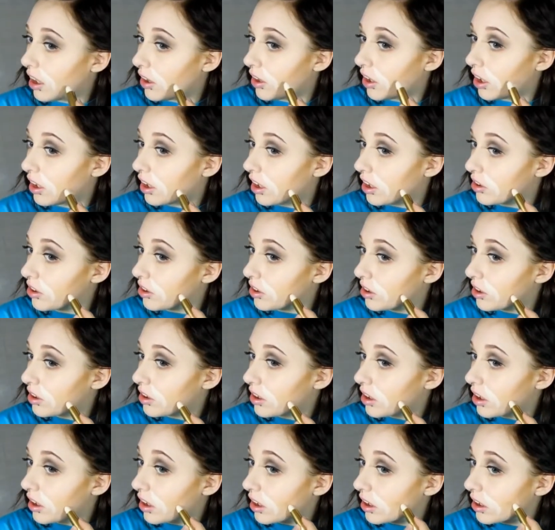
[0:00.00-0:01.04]
And then I
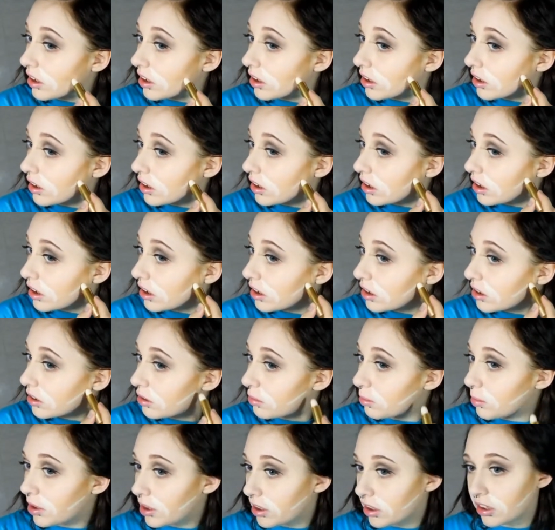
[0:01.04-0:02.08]
just take a
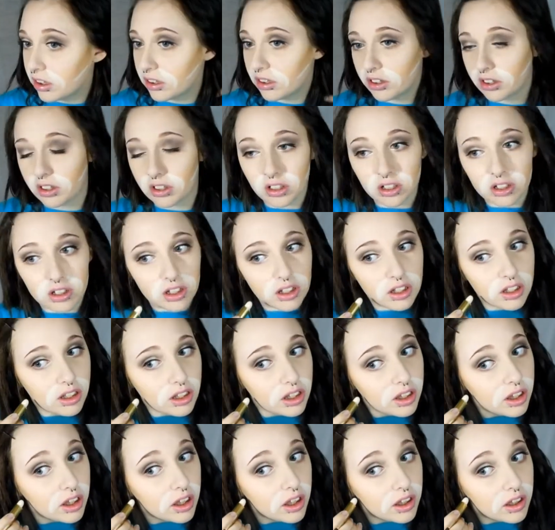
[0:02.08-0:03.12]
little bit
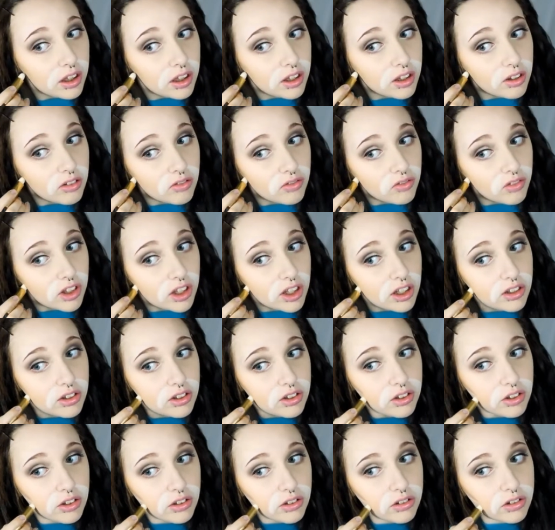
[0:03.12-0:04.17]
underneath of
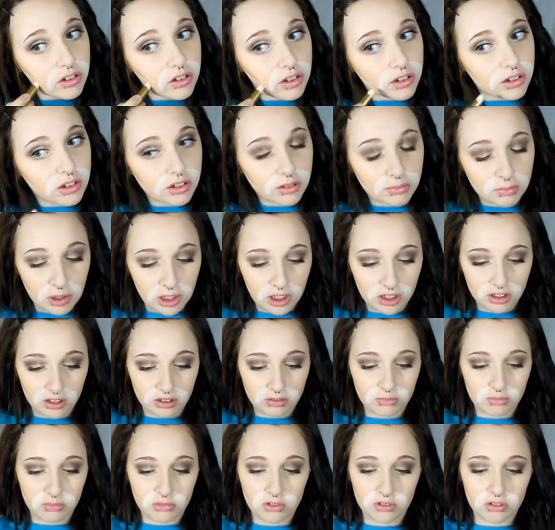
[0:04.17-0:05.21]
that too, just to
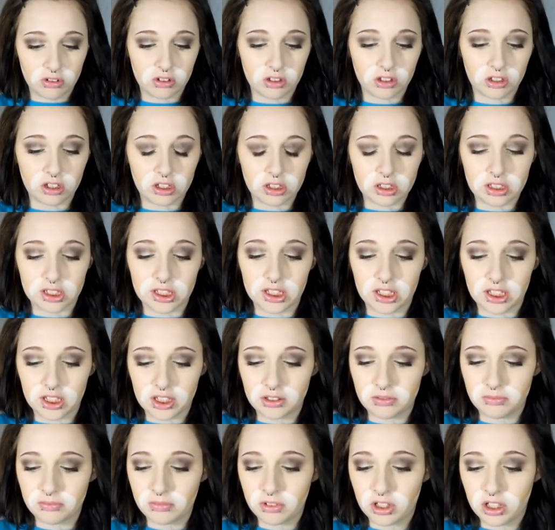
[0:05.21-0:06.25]
make it more
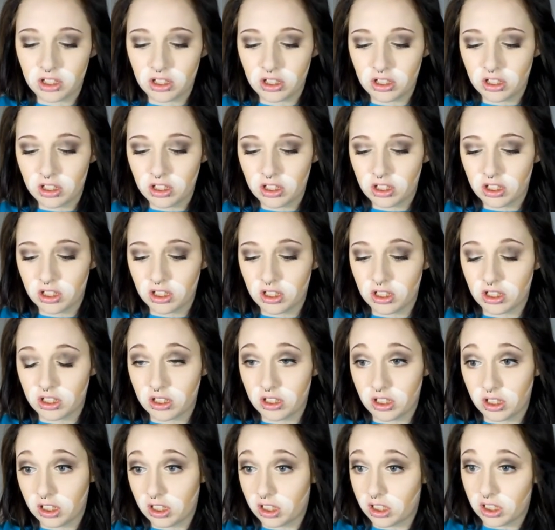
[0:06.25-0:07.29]
clean.
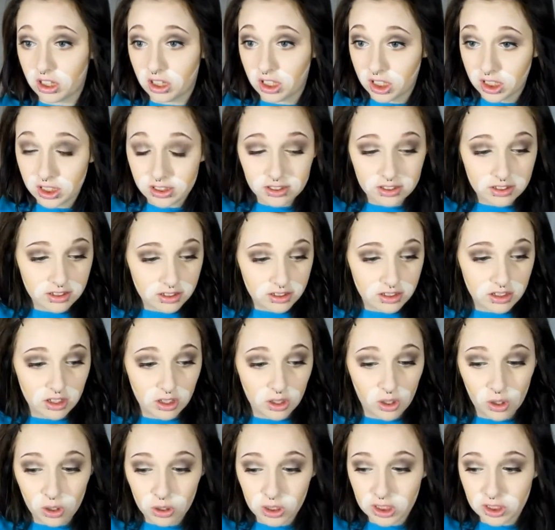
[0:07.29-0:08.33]
And then
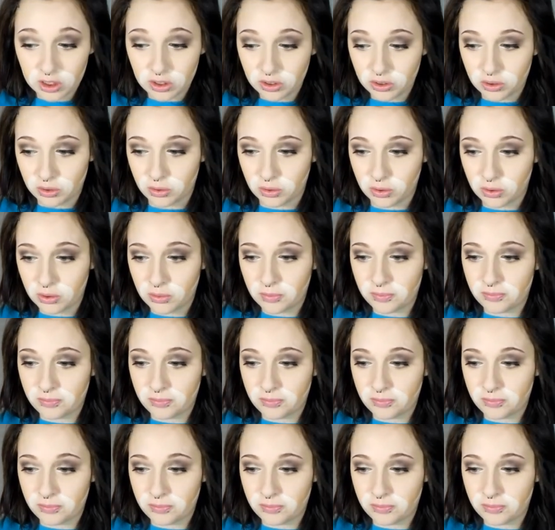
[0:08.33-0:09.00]
that's all I do.